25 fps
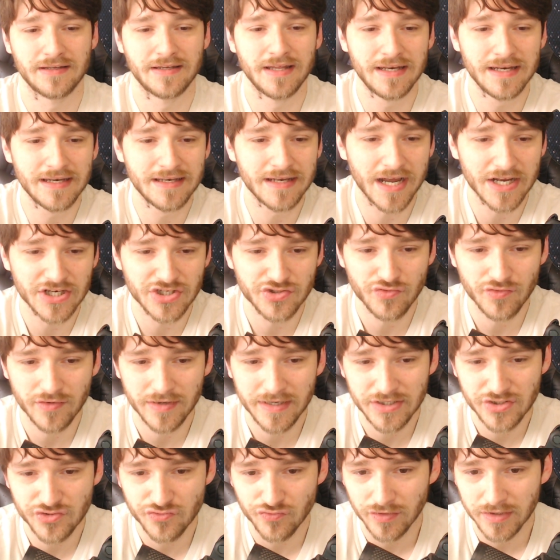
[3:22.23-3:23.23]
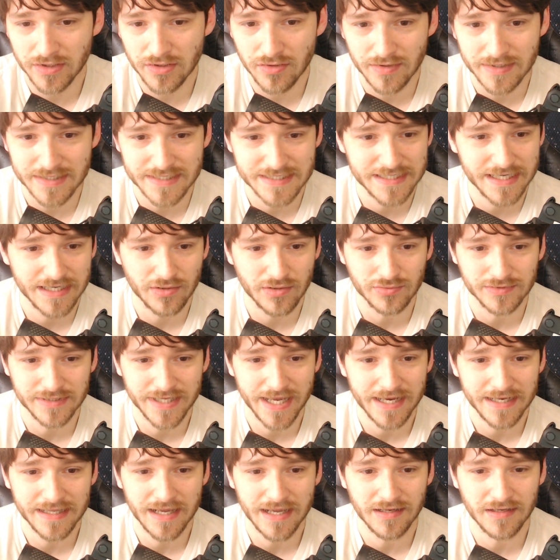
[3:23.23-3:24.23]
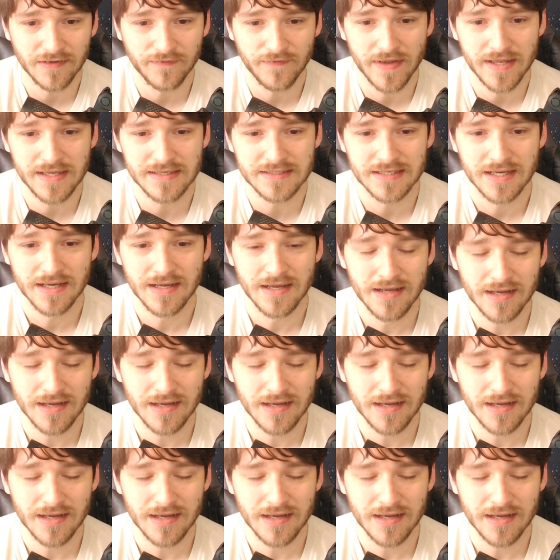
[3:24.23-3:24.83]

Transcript: Did he not drill a single takedown defense?